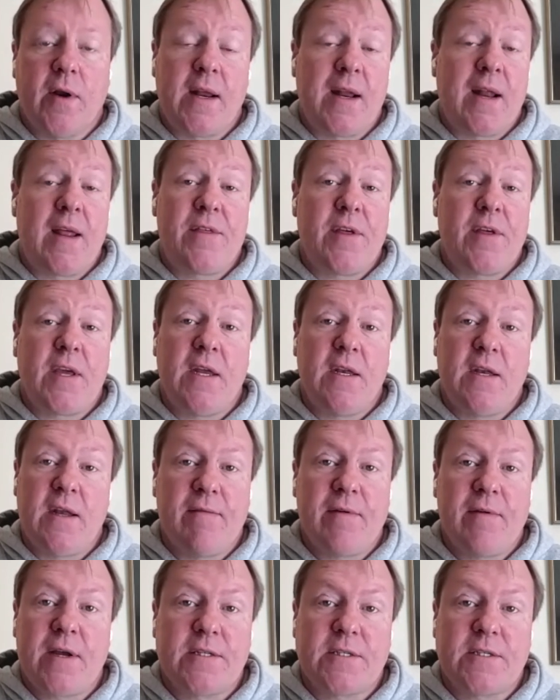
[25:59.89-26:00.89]
And I think he
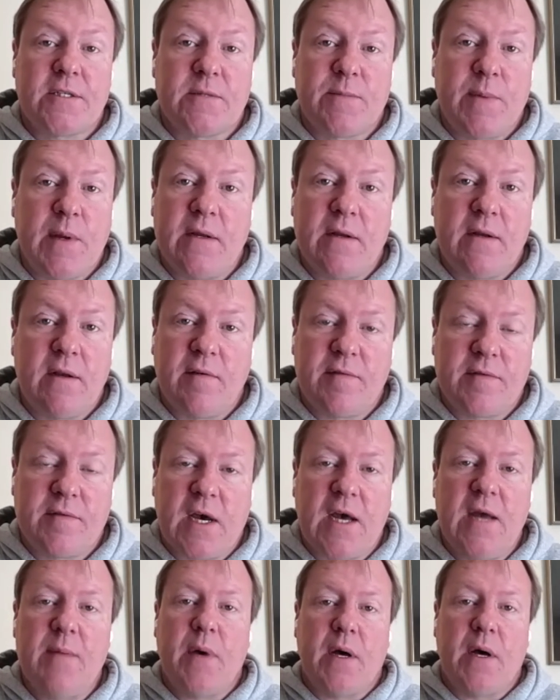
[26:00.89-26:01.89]
never gets to spend enough
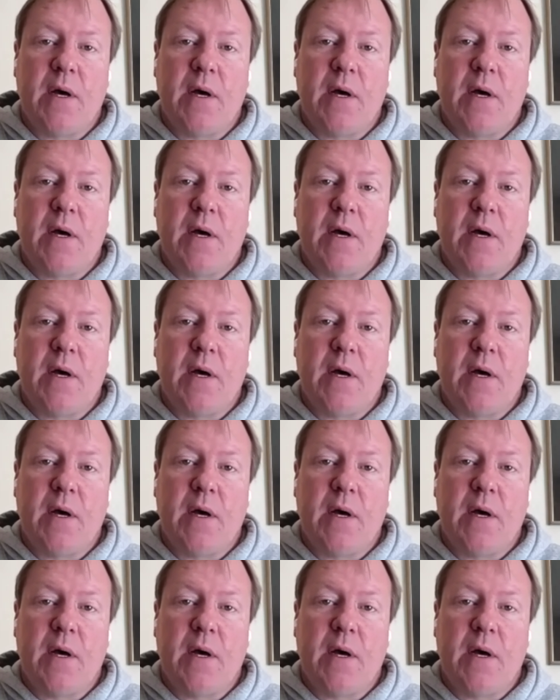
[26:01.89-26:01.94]
time